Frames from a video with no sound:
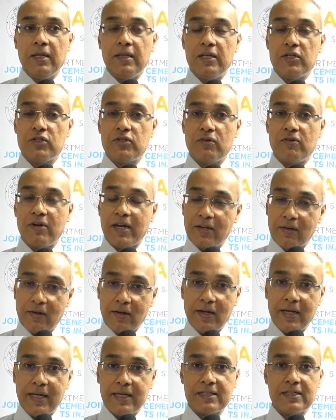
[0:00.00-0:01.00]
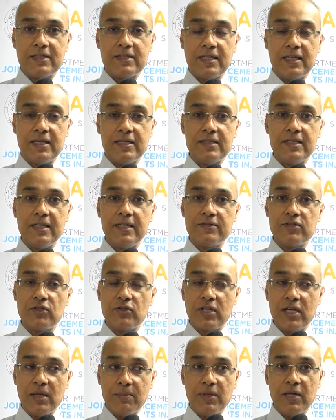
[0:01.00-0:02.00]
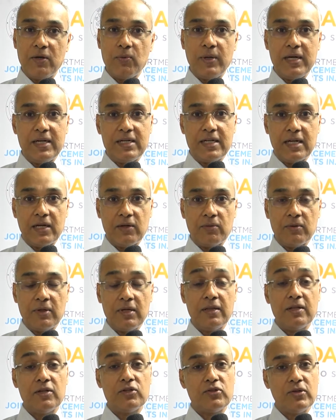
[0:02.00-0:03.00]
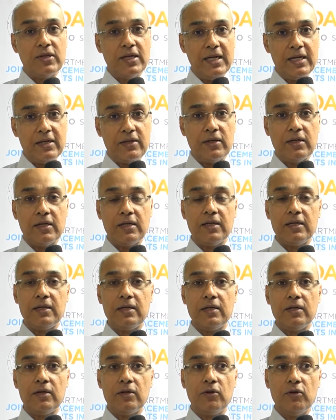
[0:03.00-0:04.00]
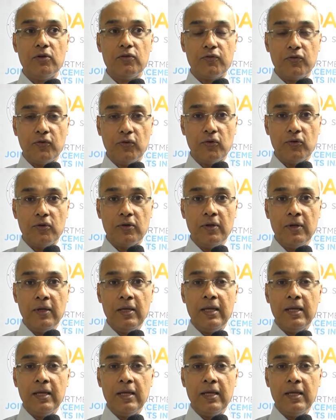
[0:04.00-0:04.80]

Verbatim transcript: they should regularly exercise, they should keep their weight down, they should eat uh, good food,